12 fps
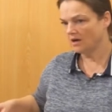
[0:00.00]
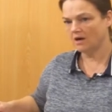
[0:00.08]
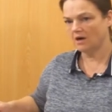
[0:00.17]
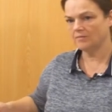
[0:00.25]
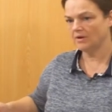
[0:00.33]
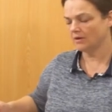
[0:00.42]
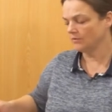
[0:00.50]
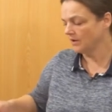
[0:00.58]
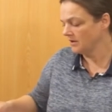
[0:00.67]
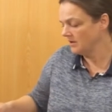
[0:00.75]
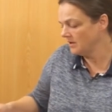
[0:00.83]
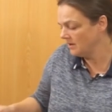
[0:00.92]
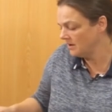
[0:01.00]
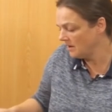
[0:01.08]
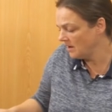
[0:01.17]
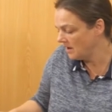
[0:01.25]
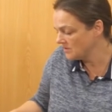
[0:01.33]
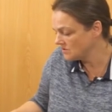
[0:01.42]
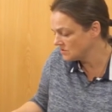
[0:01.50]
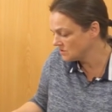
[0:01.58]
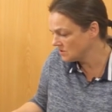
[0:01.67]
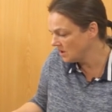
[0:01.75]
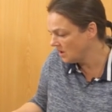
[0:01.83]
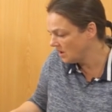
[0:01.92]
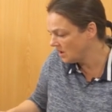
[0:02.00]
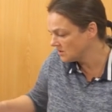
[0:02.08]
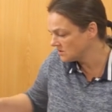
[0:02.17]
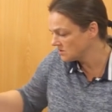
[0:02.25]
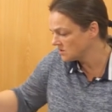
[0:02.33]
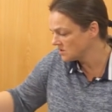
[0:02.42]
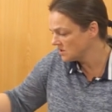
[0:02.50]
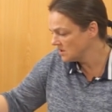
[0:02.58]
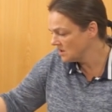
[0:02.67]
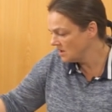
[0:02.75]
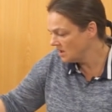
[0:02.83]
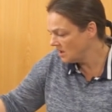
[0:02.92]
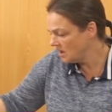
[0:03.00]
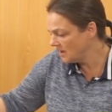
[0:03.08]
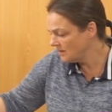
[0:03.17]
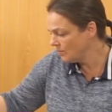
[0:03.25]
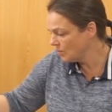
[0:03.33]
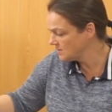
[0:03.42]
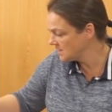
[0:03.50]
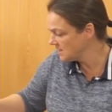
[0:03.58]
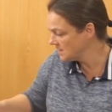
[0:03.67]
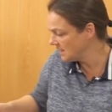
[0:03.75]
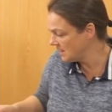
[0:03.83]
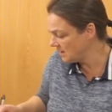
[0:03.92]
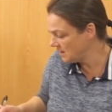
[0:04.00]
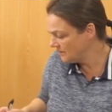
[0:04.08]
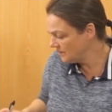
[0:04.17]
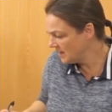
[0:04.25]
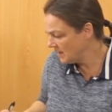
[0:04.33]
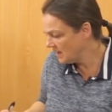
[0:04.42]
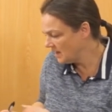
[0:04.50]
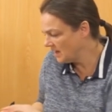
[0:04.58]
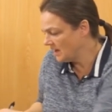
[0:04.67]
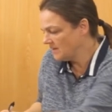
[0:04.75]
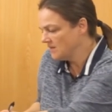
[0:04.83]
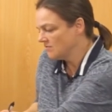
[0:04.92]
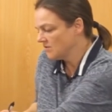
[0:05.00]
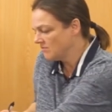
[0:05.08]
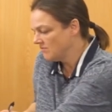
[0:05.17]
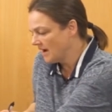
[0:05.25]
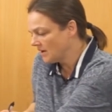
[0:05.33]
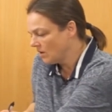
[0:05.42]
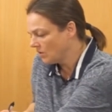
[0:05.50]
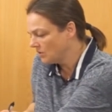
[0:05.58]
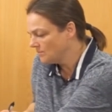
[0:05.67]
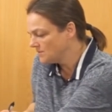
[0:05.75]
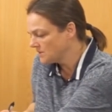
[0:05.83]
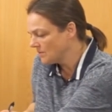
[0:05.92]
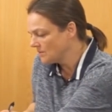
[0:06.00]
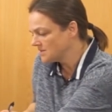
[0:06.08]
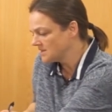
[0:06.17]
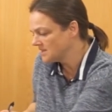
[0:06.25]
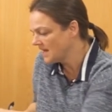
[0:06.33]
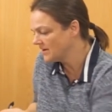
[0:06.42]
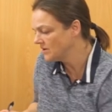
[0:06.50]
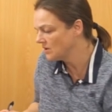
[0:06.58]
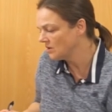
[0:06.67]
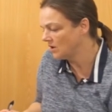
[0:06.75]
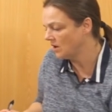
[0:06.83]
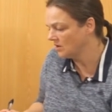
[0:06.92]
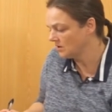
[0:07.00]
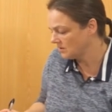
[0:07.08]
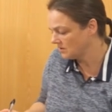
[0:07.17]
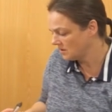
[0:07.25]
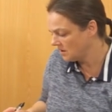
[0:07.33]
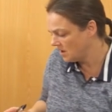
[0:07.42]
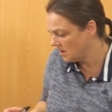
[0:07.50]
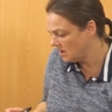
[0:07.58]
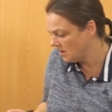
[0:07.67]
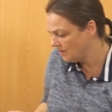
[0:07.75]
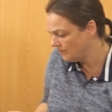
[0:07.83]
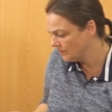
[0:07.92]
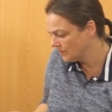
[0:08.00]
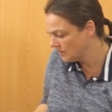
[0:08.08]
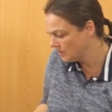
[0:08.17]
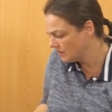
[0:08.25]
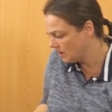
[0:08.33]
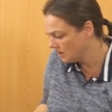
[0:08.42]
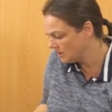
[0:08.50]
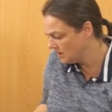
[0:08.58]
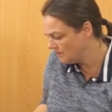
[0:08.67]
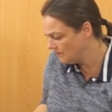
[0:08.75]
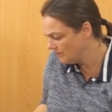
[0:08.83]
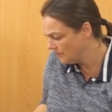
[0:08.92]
I'm now going to start inputting that in the correct column. So it's the 10 o'clock column,